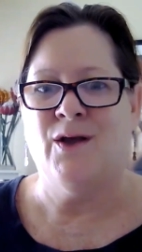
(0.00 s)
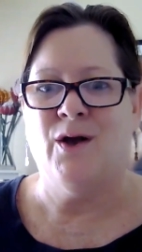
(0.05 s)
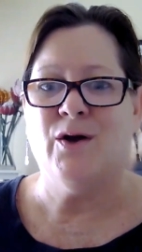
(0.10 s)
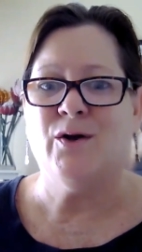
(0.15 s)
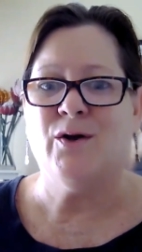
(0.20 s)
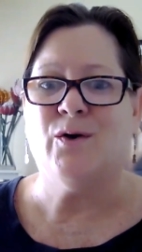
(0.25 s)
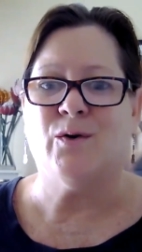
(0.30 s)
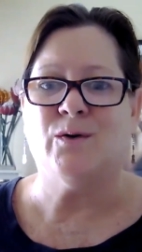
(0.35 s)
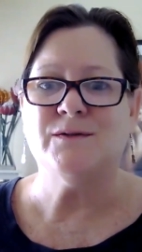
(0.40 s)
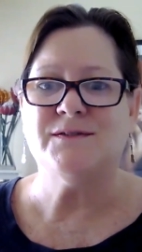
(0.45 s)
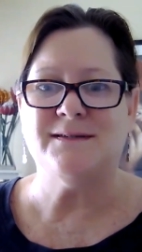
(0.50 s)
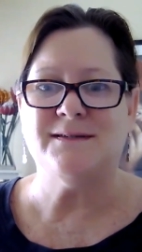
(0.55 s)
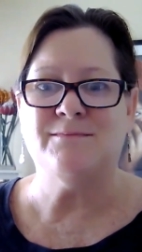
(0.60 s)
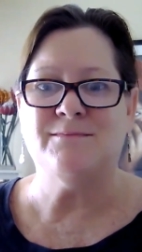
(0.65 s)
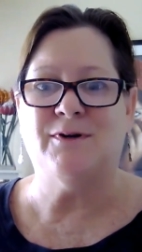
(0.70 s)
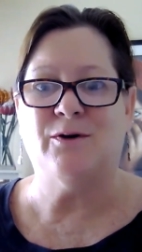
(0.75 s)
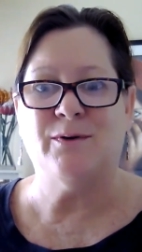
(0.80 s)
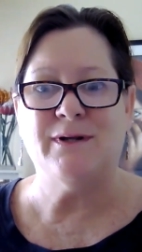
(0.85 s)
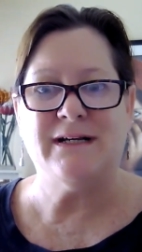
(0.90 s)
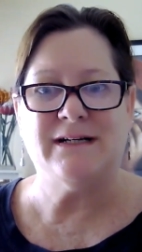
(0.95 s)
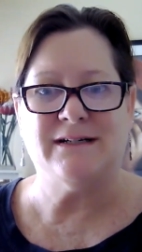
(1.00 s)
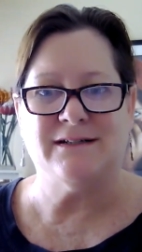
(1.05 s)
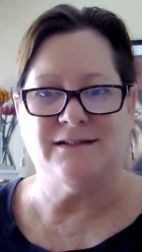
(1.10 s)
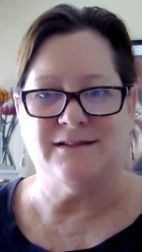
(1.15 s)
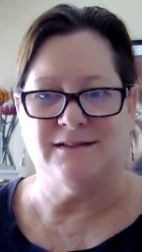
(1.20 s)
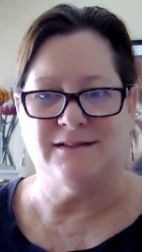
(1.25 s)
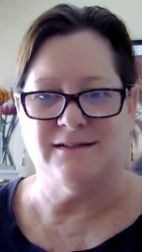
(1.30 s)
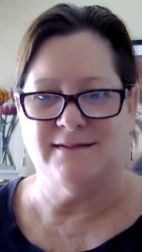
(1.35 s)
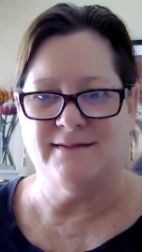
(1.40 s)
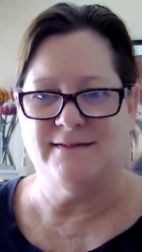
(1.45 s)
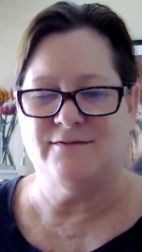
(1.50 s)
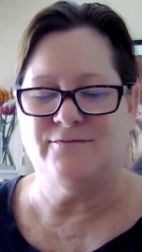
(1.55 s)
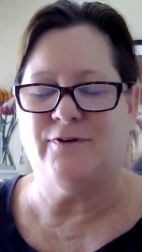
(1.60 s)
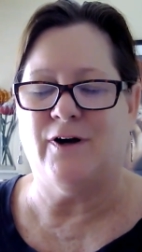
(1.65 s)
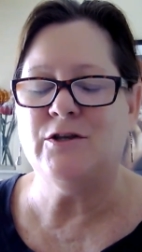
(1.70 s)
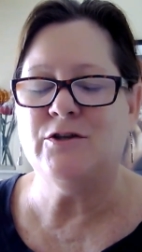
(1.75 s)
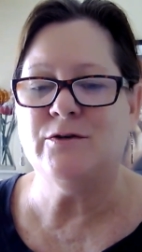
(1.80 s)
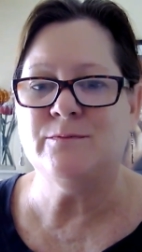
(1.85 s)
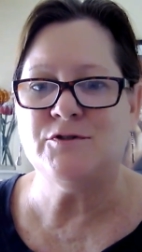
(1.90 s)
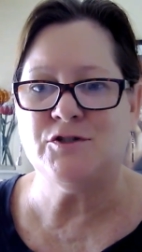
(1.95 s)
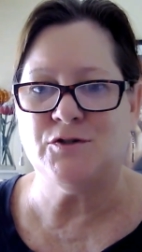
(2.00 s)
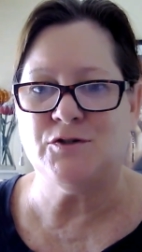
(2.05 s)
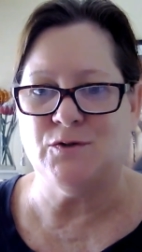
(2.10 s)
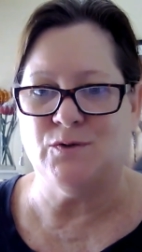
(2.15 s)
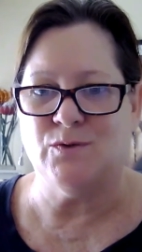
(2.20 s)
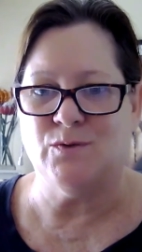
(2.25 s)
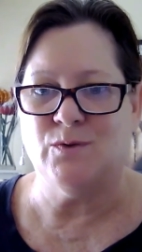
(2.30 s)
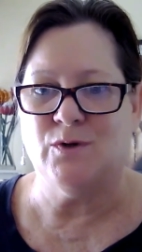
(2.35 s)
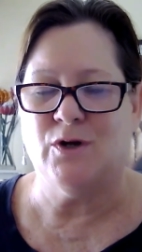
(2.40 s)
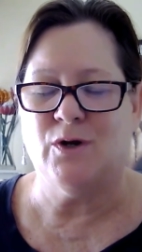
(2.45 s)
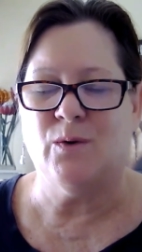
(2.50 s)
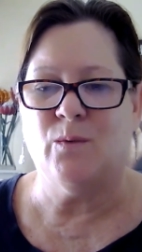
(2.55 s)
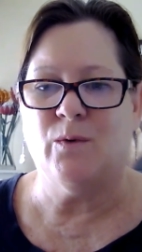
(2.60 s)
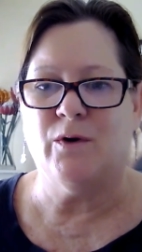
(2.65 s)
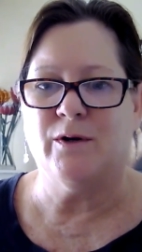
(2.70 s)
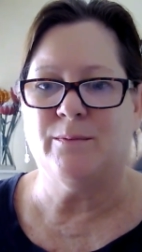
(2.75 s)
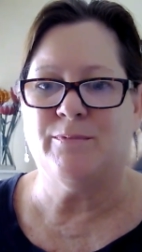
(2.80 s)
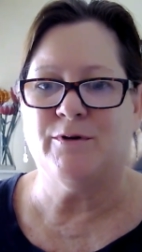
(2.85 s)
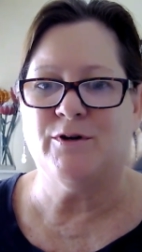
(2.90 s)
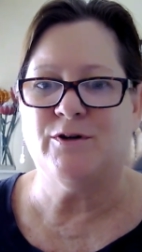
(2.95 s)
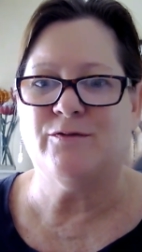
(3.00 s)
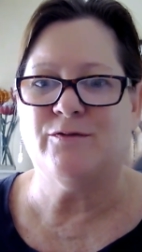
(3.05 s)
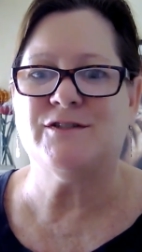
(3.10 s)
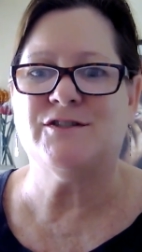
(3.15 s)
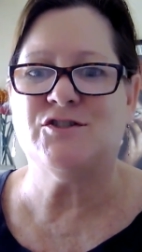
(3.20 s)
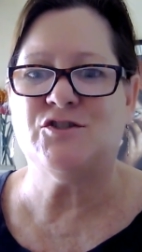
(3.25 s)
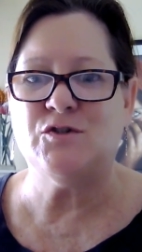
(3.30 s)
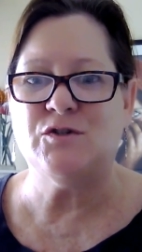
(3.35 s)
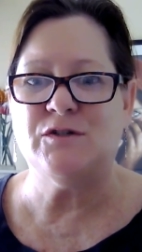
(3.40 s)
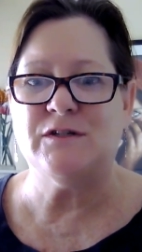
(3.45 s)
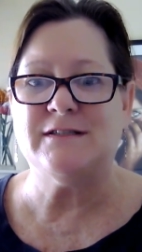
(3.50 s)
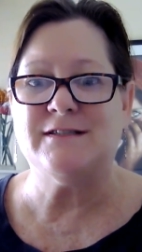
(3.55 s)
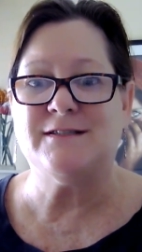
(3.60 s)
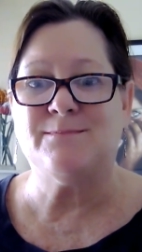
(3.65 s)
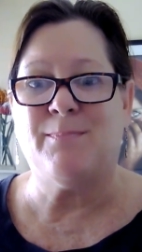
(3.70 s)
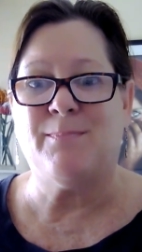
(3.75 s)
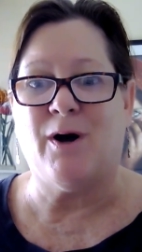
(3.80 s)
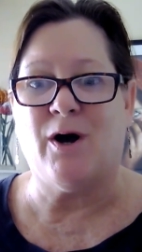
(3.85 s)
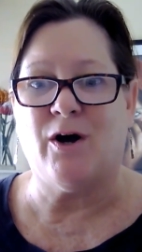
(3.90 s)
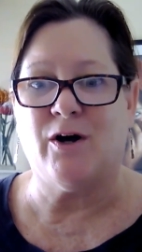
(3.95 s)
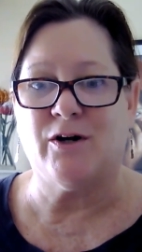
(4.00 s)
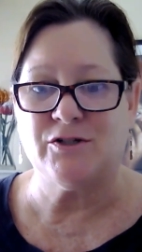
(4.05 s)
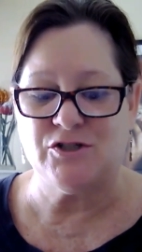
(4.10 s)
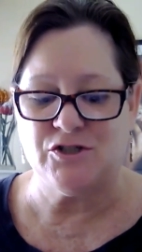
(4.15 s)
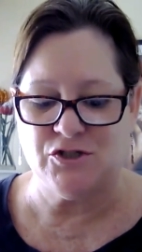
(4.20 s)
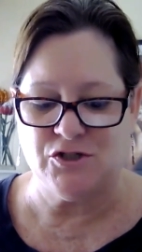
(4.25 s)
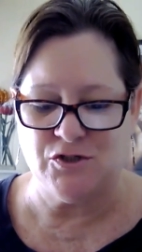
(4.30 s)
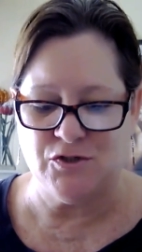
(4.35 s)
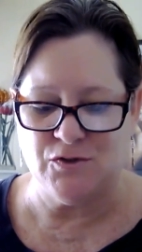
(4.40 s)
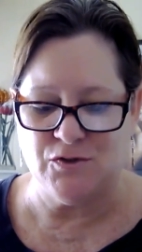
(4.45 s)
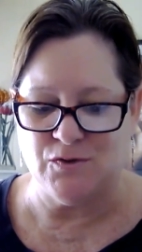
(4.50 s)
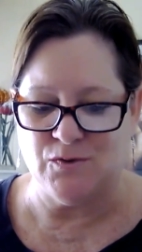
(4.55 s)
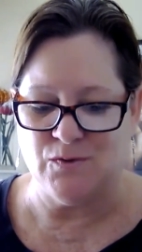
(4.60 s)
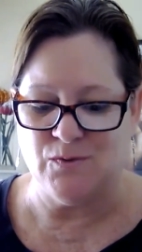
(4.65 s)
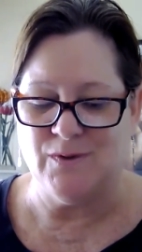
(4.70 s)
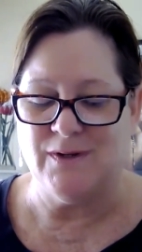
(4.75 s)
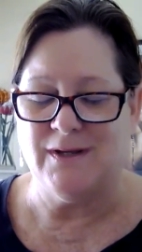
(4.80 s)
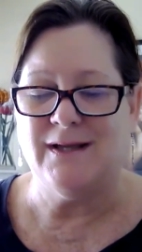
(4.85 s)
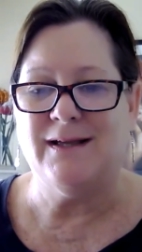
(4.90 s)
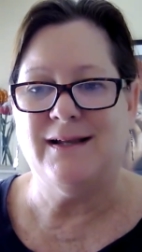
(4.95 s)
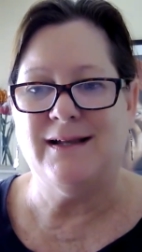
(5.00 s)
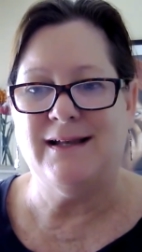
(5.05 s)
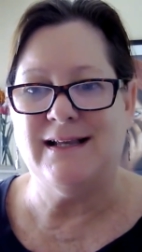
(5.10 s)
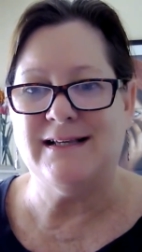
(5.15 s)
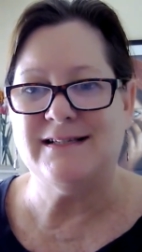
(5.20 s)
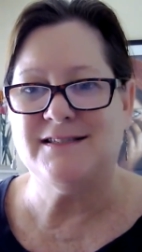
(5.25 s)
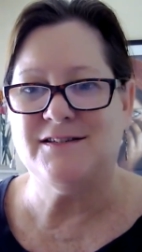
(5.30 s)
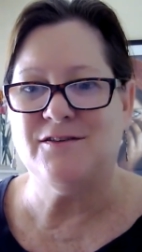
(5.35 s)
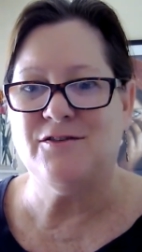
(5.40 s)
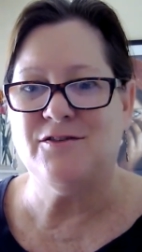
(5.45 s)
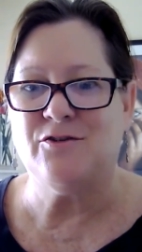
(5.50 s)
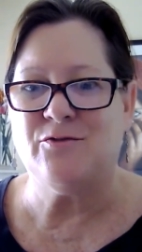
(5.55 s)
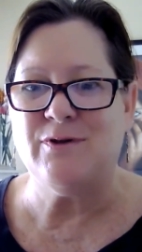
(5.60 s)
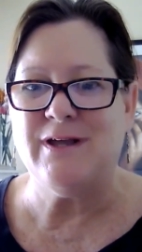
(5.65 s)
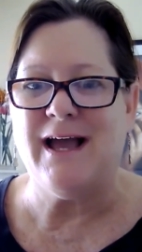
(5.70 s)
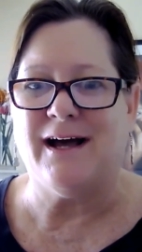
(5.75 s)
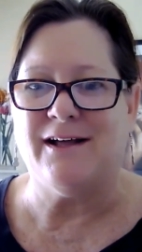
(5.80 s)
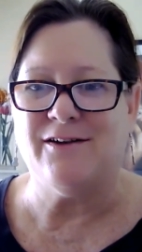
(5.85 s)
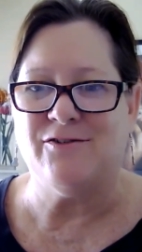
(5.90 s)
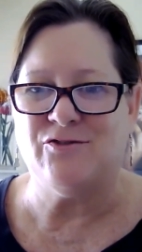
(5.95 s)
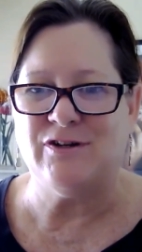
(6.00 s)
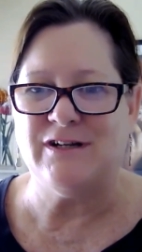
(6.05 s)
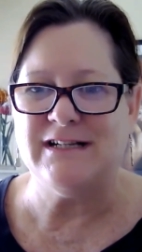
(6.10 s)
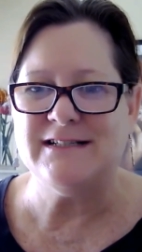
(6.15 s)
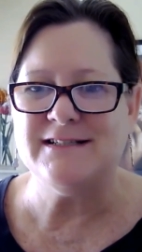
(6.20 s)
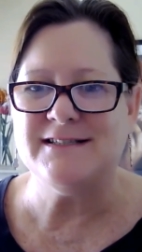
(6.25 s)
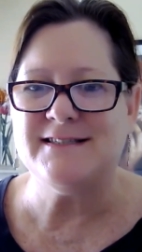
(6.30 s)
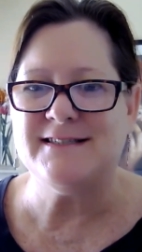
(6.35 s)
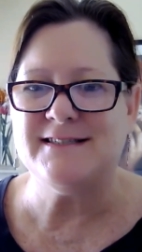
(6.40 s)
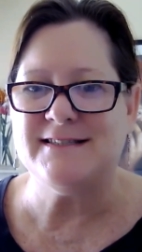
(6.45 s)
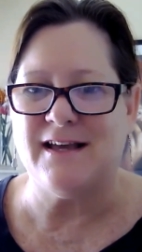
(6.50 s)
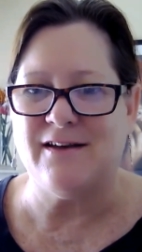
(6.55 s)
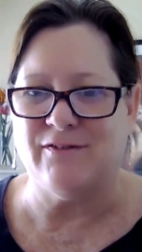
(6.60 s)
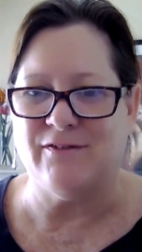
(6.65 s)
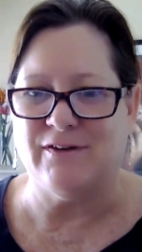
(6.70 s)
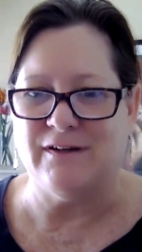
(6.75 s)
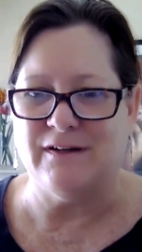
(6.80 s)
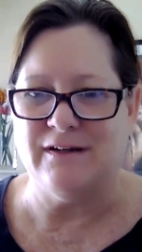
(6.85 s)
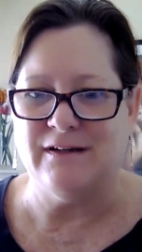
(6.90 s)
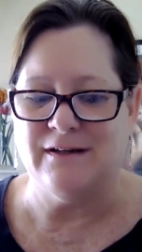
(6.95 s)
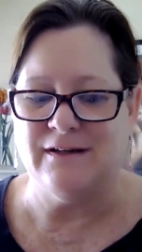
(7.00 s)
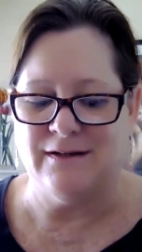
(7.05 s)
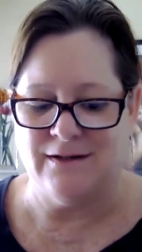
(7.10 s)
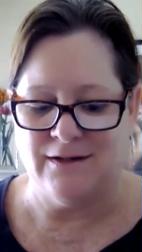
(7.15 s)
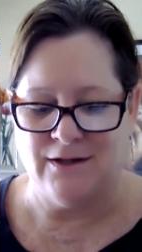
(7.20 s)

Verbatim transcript: A Course in Miracles, Volume 2, Workbook for Students, Part 2, Lesson 307.